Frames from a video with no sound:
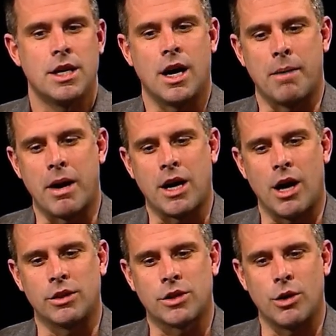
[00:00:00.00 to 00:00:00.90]
Uh, my
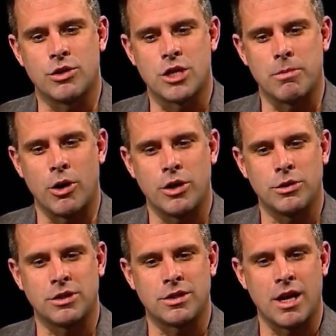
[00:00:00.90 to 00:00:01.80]
college coach Jim Hurt
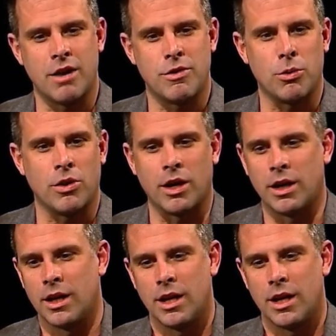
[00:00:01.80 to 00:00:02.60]
used to say, if you were the